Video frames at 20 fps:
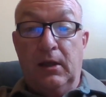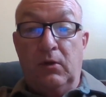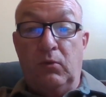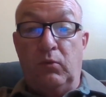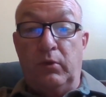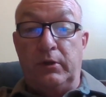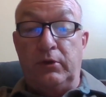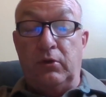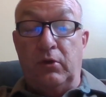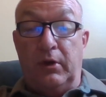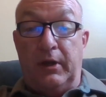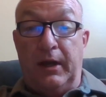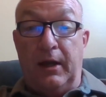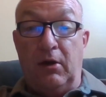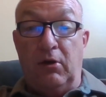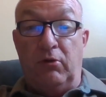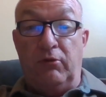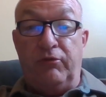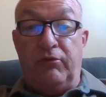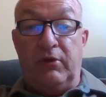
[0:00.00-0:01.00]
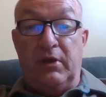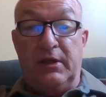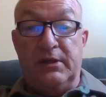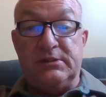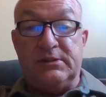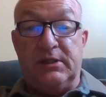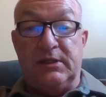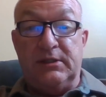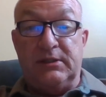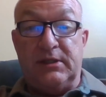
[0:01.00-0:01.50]
when your health
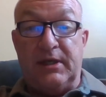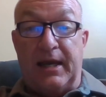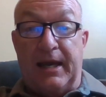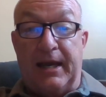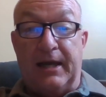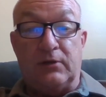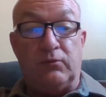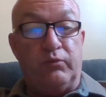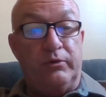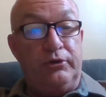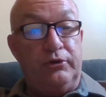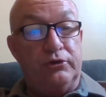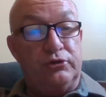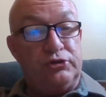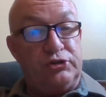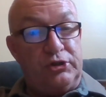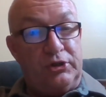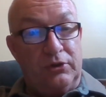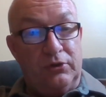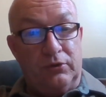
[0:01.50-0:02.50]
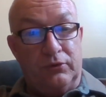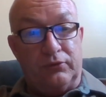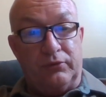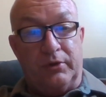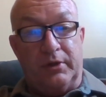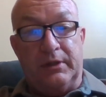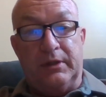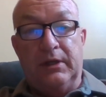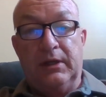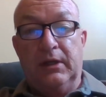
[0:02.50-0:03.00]
is intact, when your
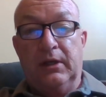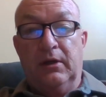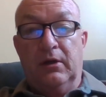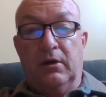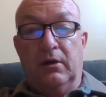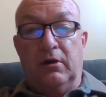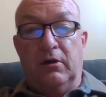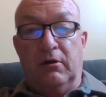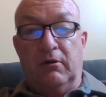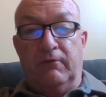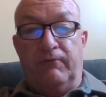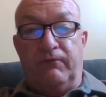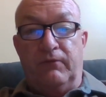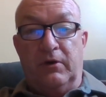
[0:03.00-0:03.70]
children are,